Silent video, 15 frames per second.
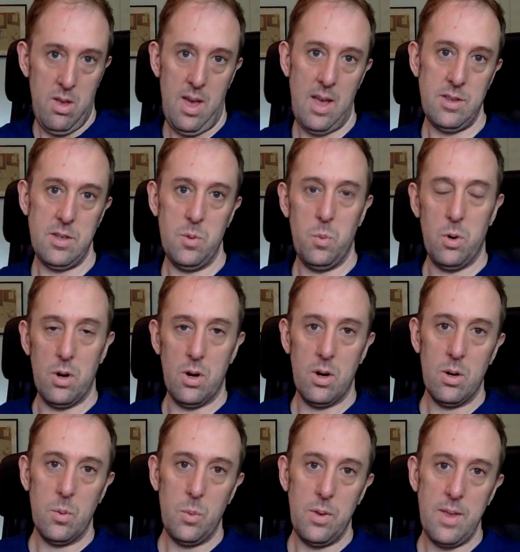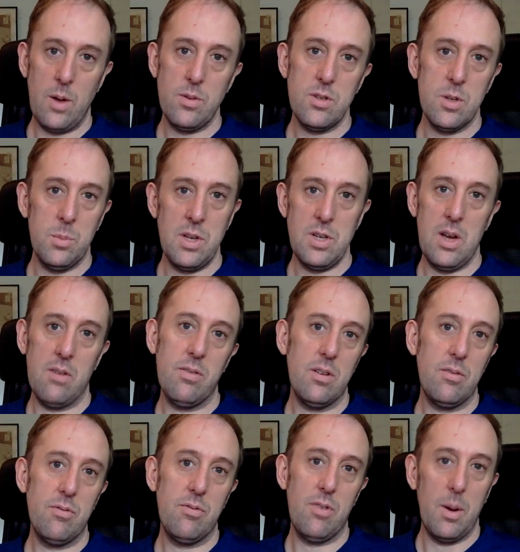as it were, without so much
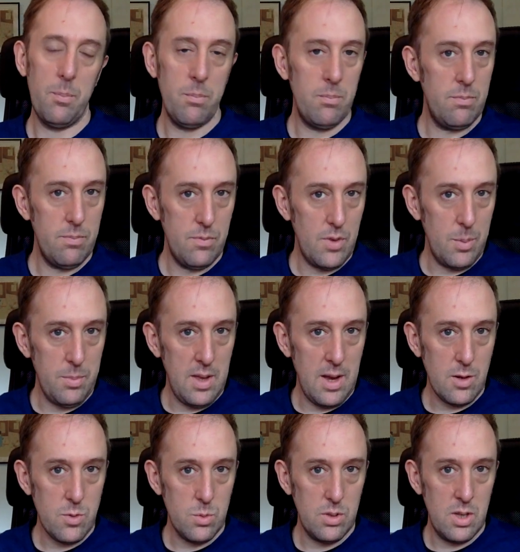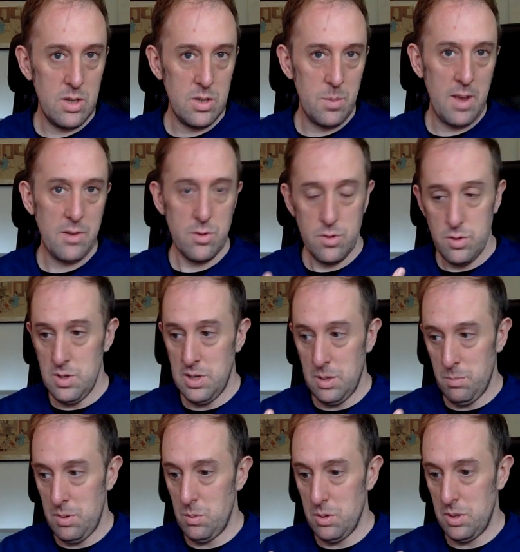effort from the actual dungeon master. So you
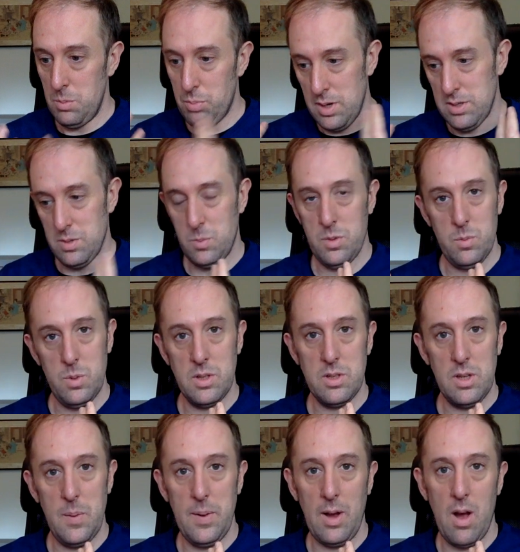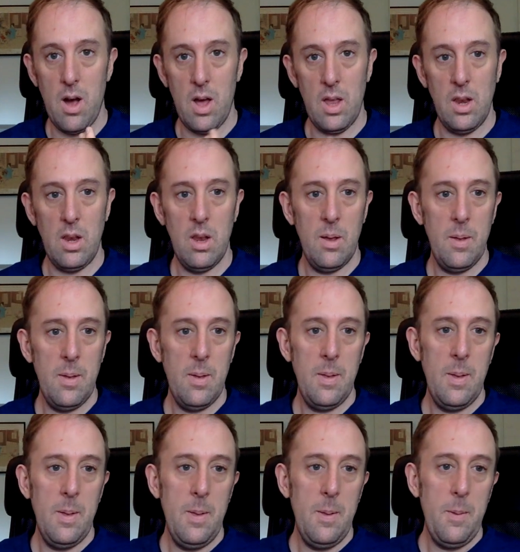can be really present with what's going on.
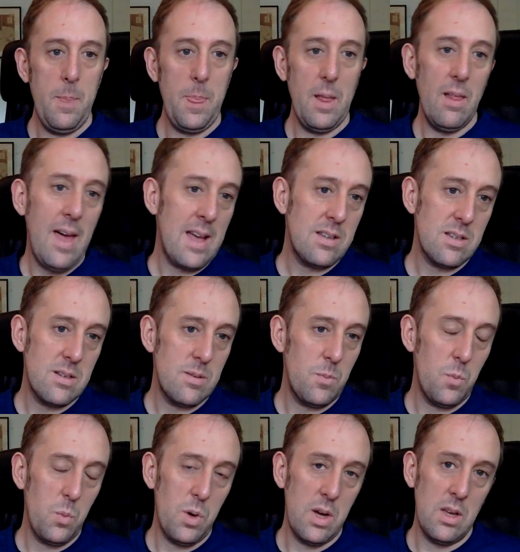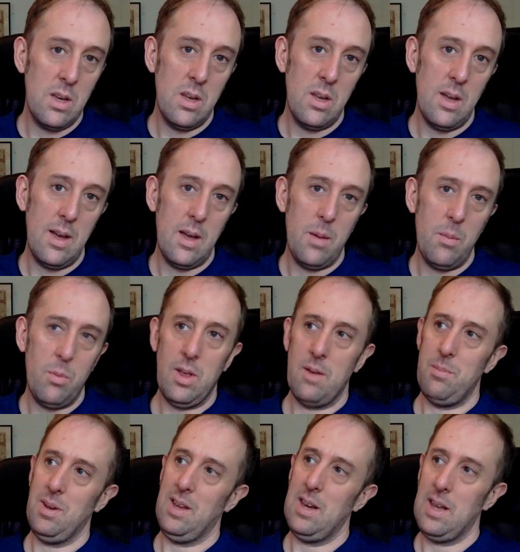The last one, really
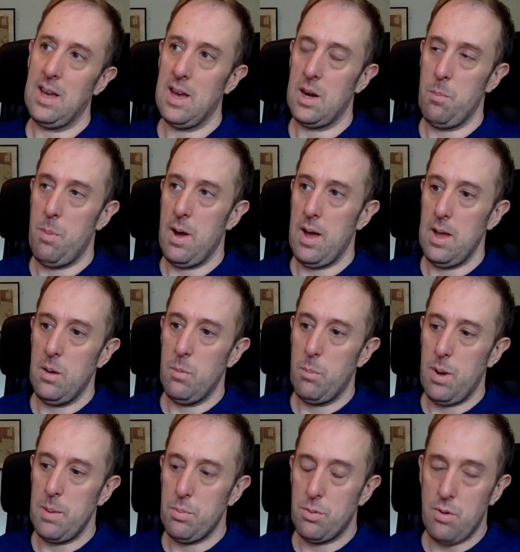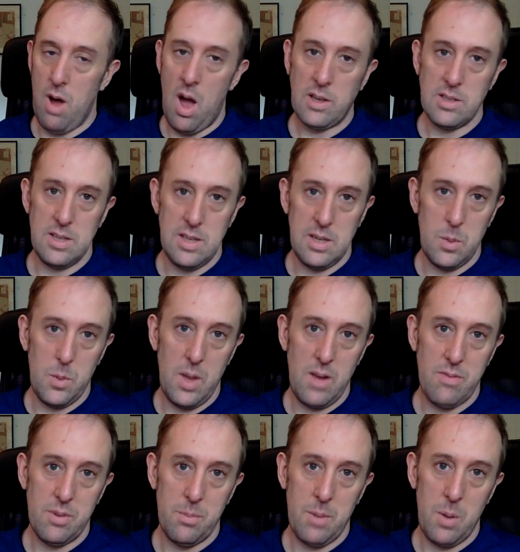I've been getting kind of by proxy in a way
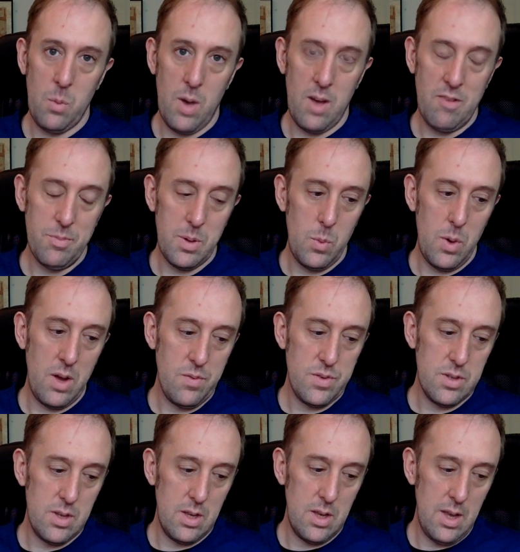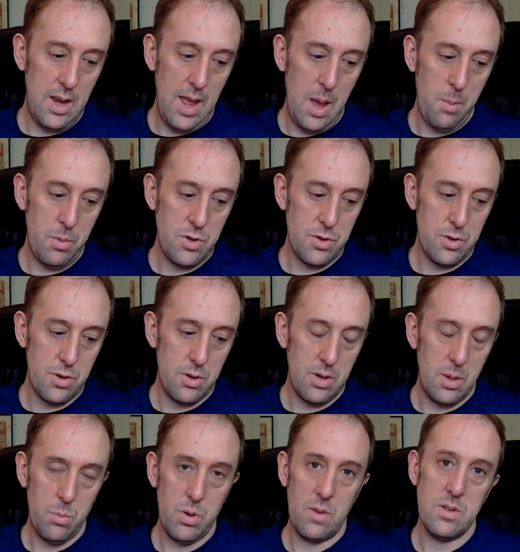from my wife. My wife's an amateur
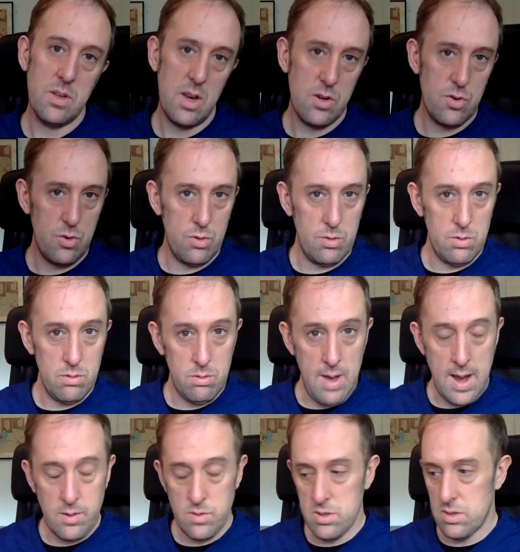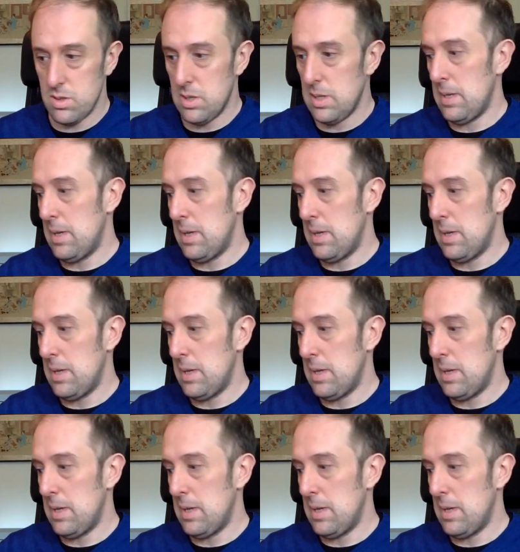improvisational actress,